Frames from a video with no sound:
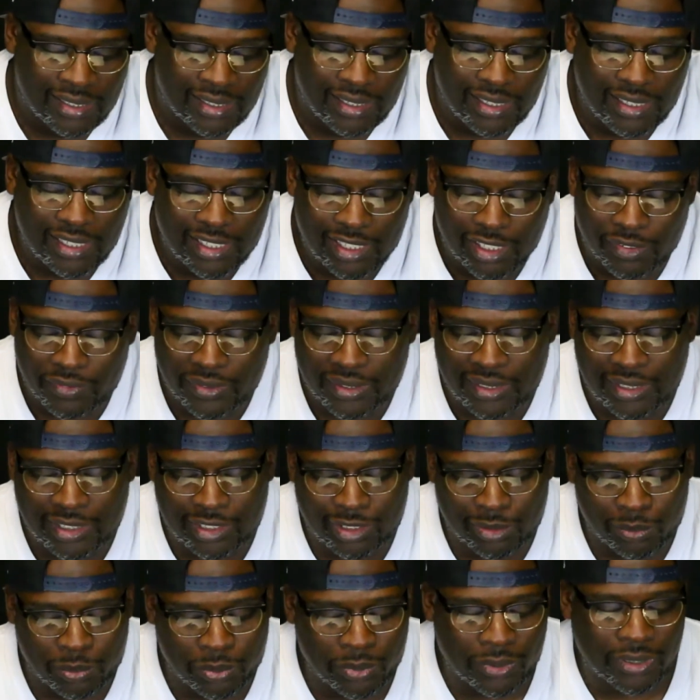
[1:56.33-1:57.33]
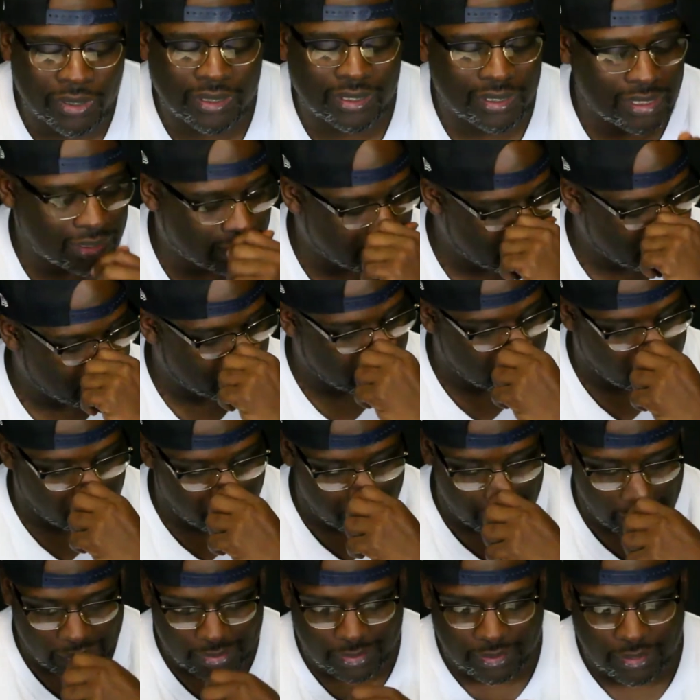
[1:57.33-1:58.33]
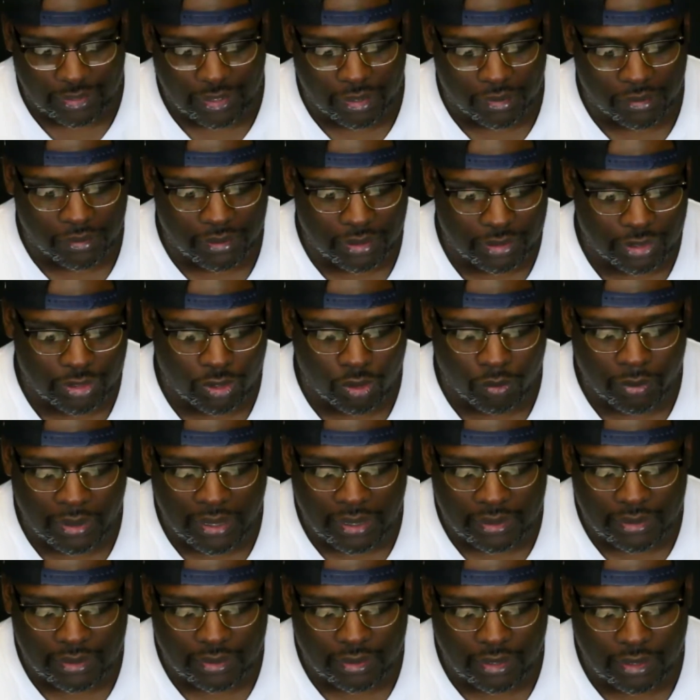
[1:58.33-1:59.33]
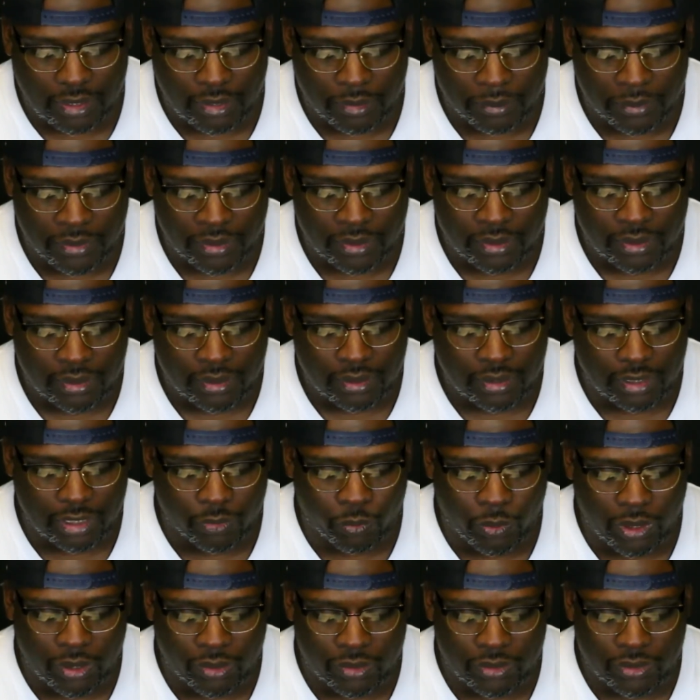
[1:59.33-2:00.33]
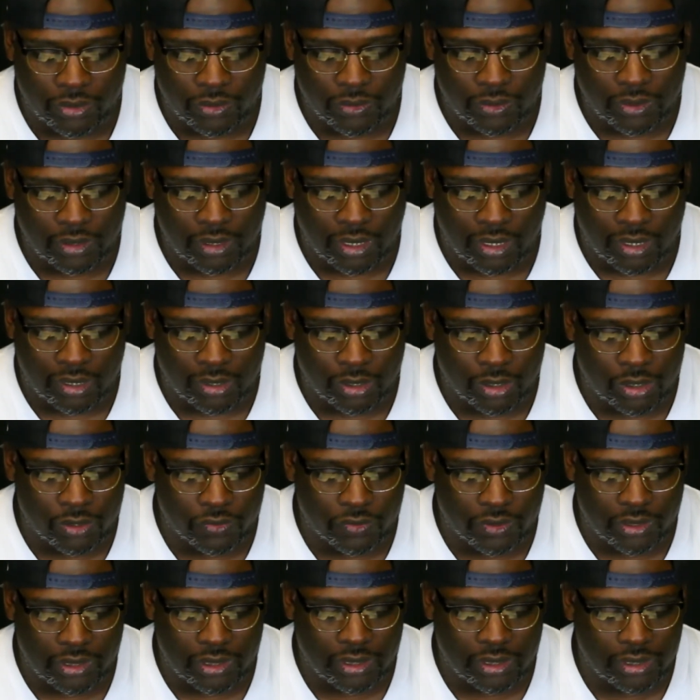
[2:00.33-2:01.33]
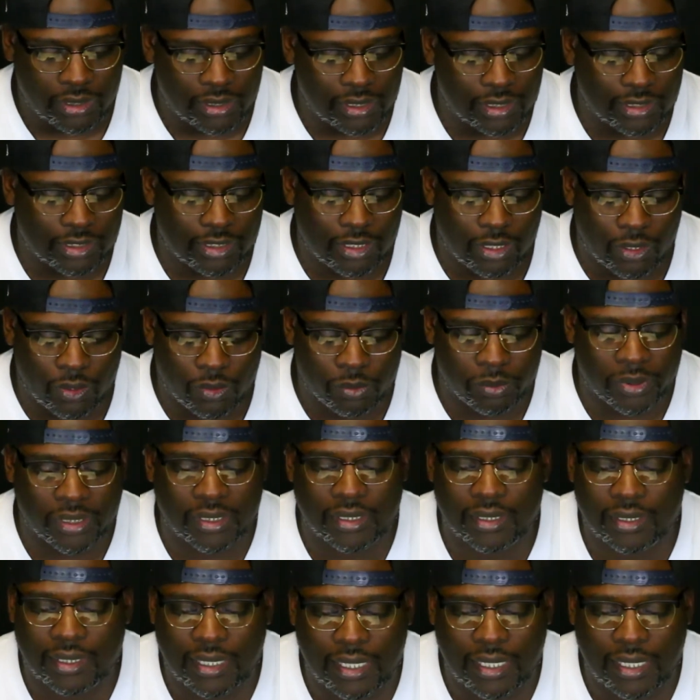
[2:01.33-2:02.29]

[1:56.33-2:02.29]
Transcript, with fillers: Never disappoints. Let's let's go back some. Let's go back some. Cause we're gonna do it all over again. Let's go, man.